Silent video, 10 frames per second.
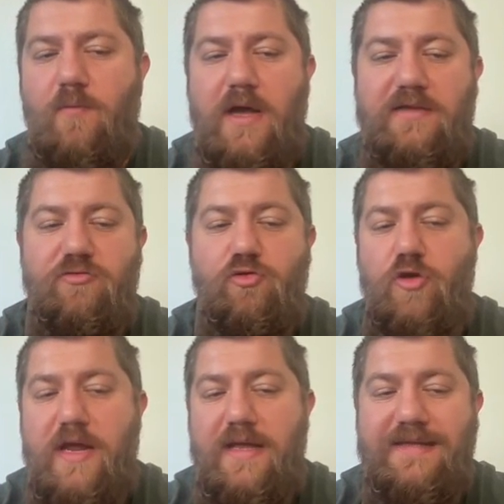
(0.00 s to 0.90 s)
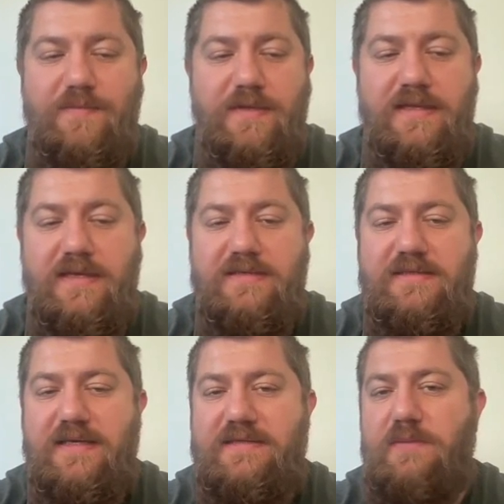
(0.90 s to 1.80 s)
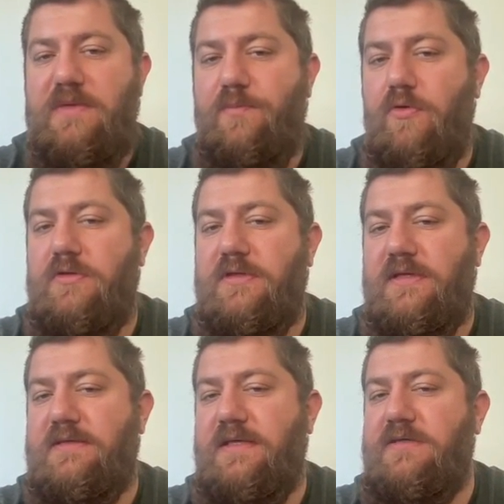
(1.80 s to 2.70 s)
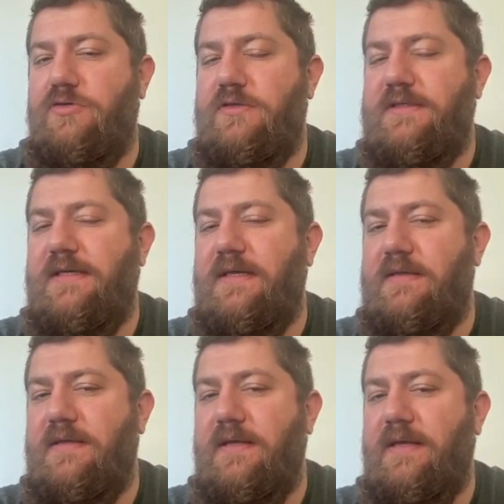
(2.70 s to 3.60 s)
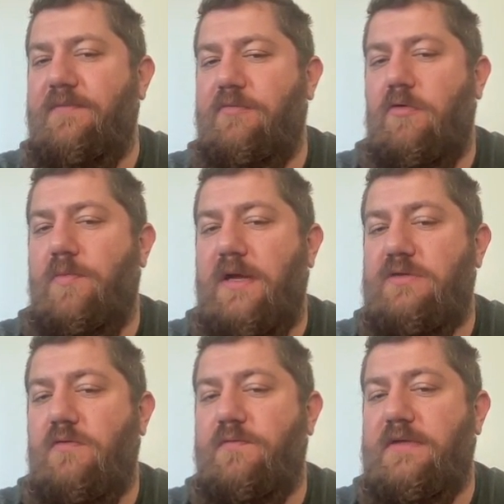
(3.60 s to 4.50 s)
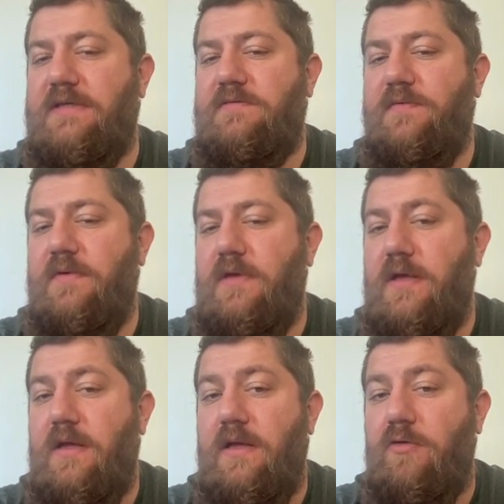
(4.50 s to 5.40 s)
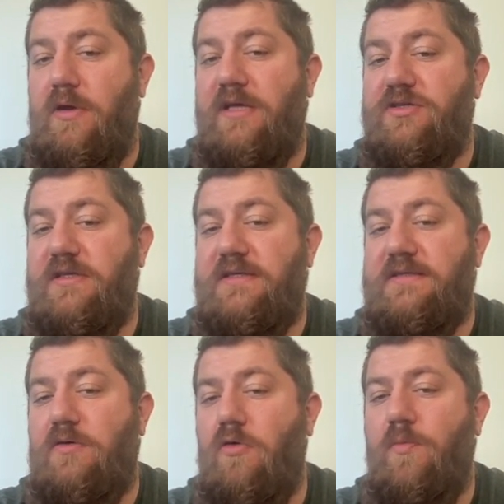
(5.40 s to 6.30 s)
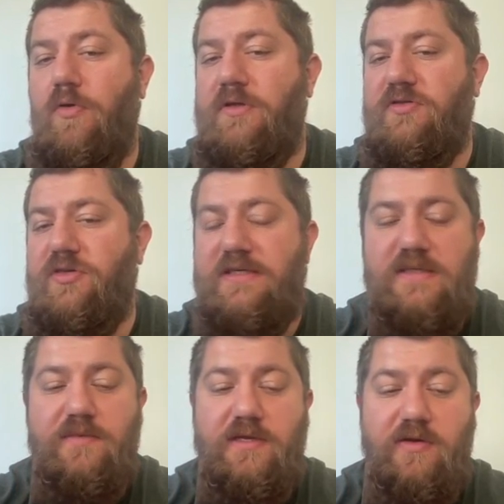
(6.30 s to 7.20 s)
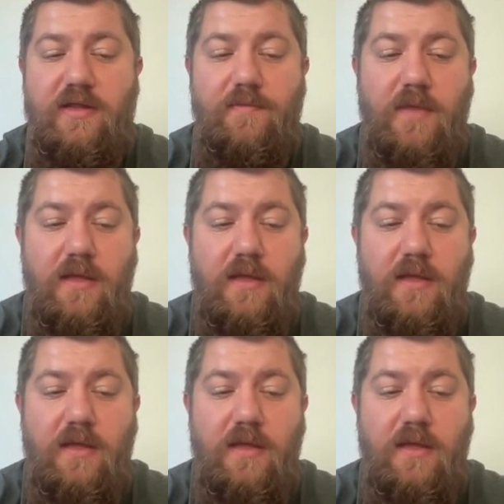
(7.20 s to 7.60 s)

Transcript: why trade bidding is extremely important is, as you see, the floor price of this uh, collection is zero point three something, right?